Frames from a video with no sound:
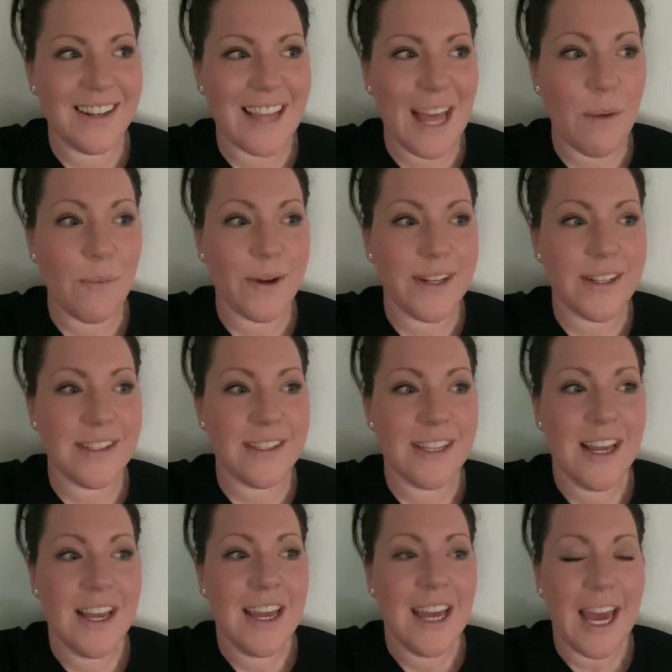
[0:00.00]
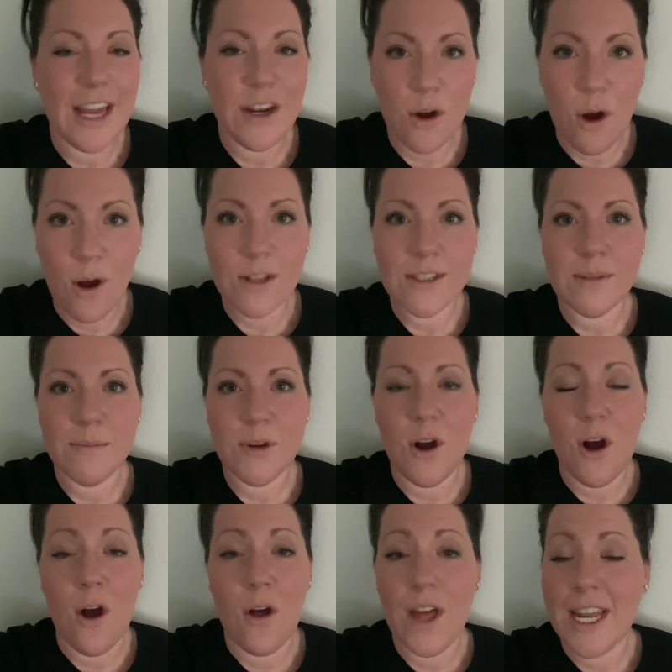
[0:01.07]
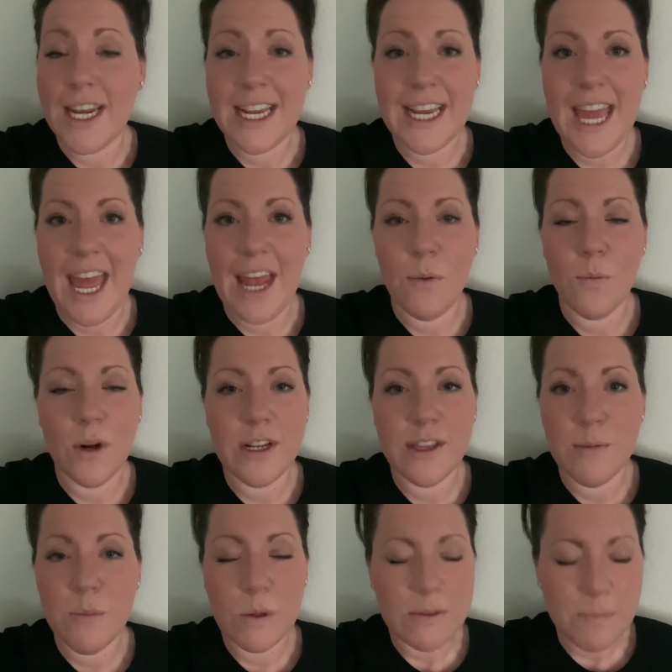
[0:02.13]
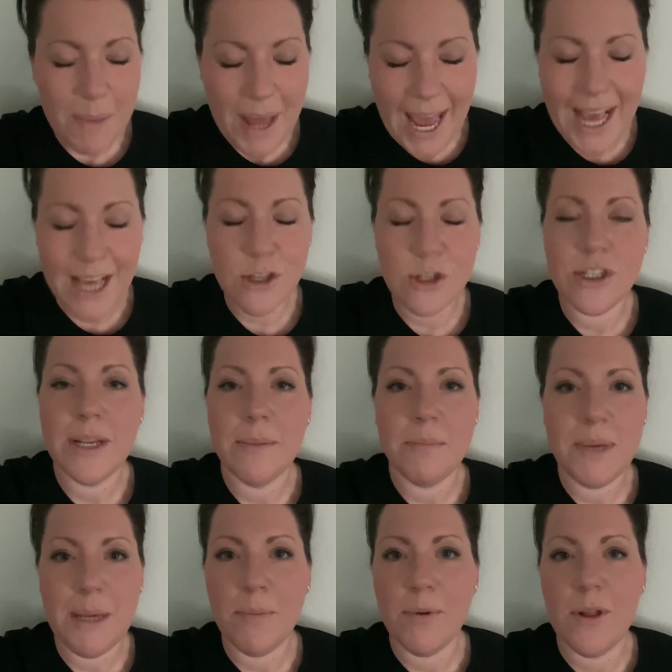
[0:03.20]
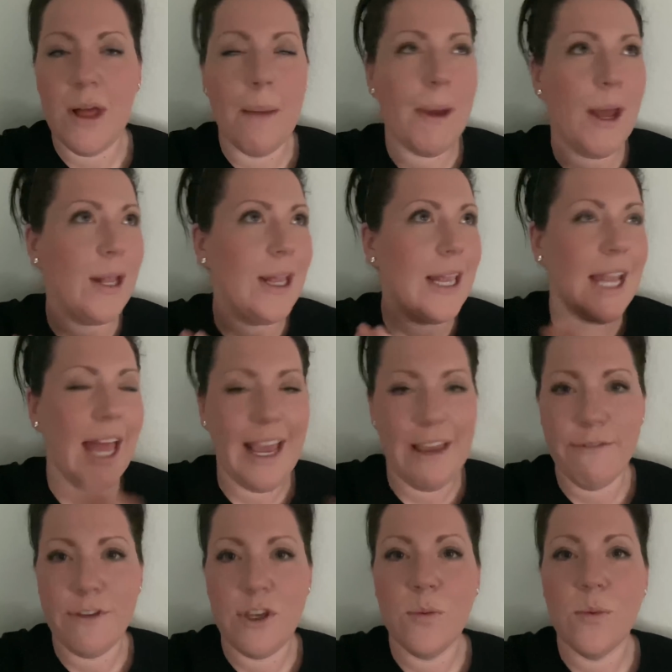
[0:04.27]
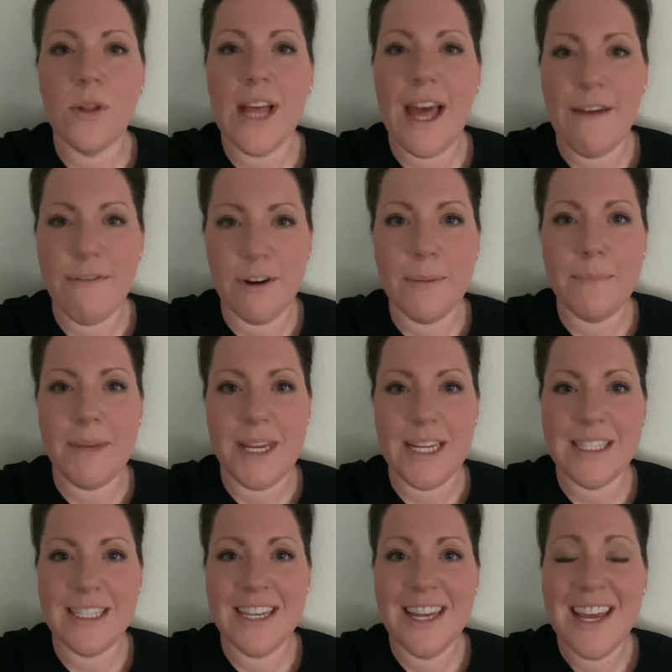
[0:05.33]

That was an awesome call. And again, one of the most passionate people about life you will ever meet.